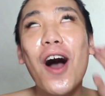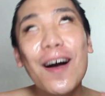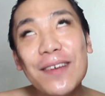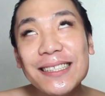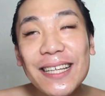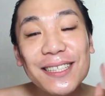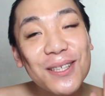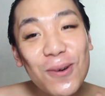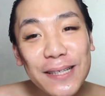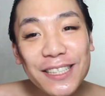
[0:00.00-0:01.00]
Obviously
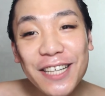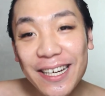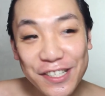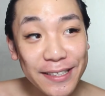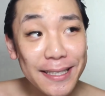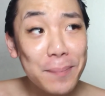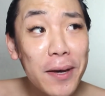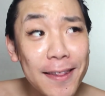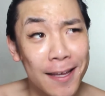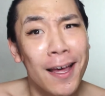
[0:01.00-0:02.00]
so cliche and cheesy,
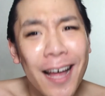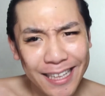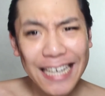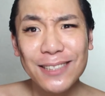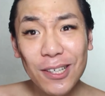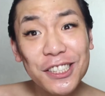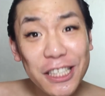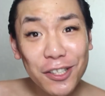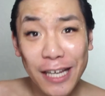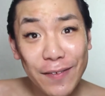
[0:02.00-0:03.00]
but that's what
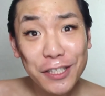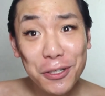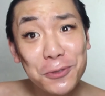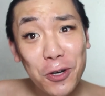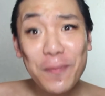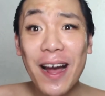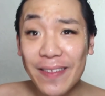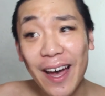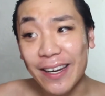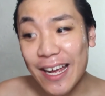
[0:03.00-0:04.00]
TV shows were back
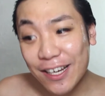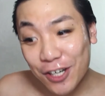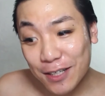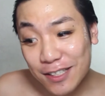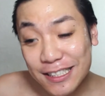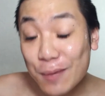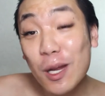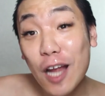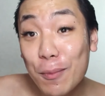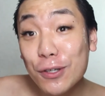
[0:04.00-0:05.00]
then. And in terms of
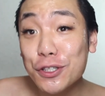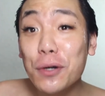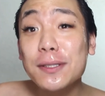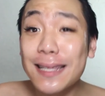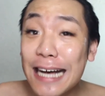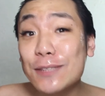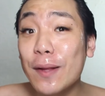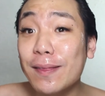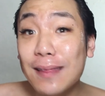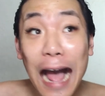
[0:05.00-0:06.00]
CW shows, that's
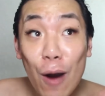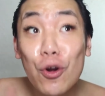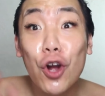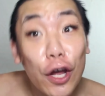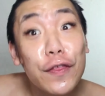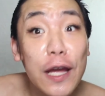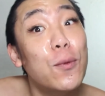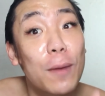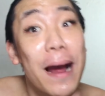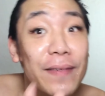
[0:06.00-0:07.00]
how good they
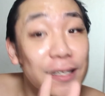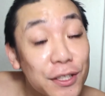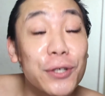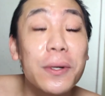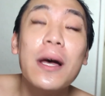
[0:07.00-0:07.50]
were back then too.